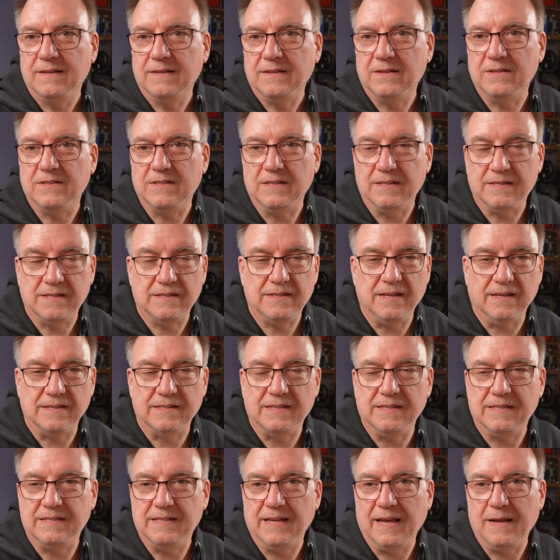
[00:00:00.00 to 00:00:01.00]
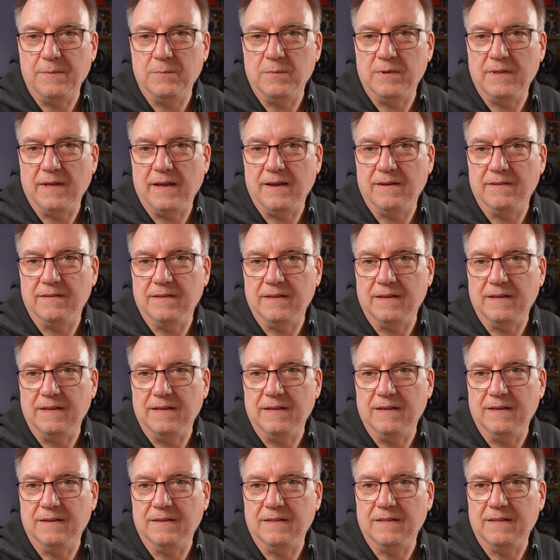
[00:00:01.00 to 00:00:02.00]
because it does the same without
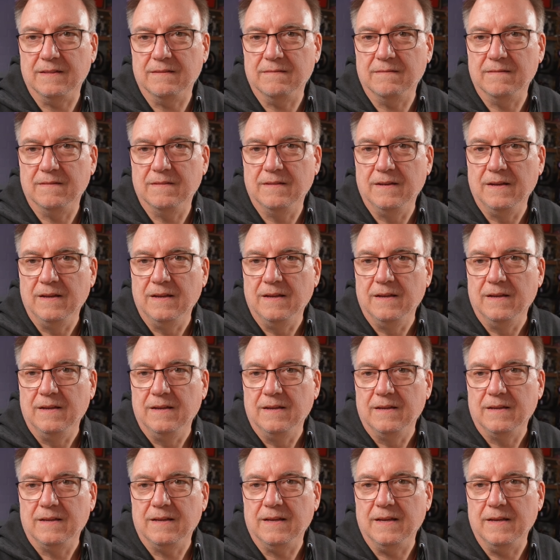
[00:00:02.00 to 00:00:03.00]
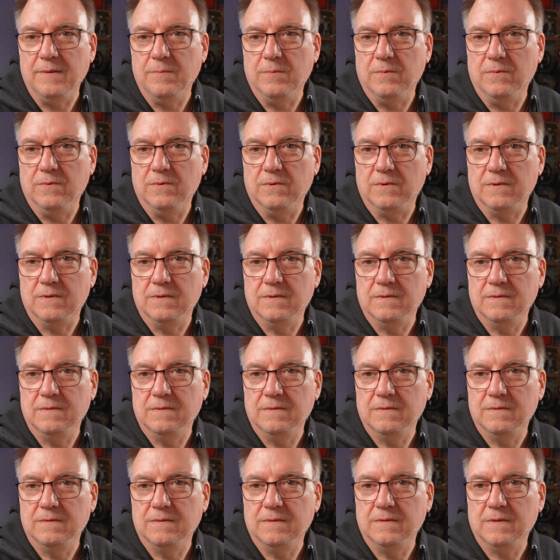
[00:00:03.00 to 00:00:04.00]
the keyboard
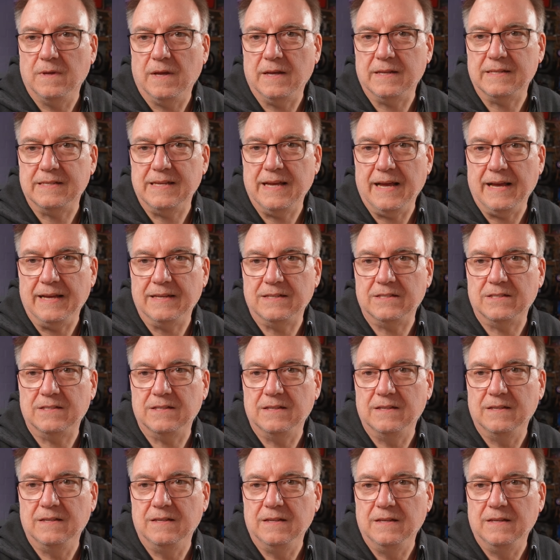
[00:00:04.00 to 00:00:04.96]
attached.